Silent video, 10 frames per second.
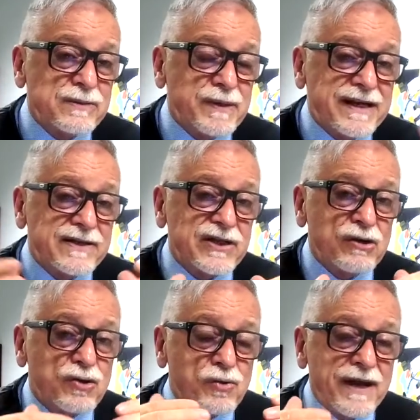because
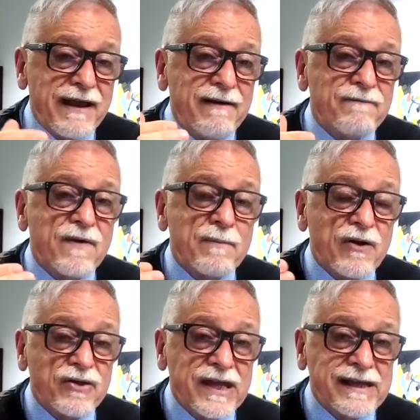they're created from
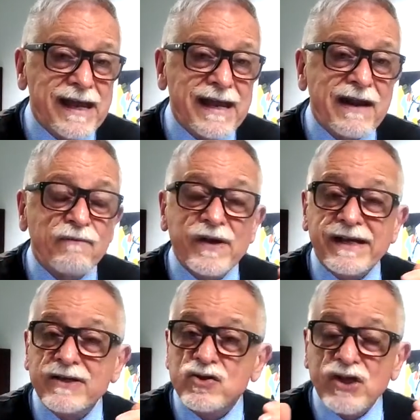our thinking. And if we
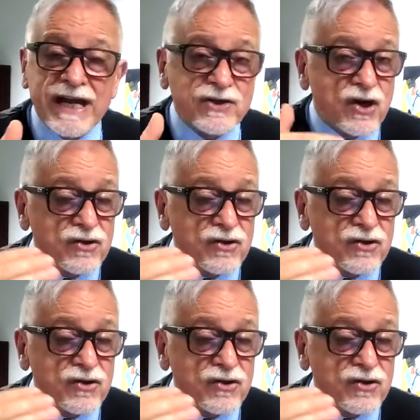can change our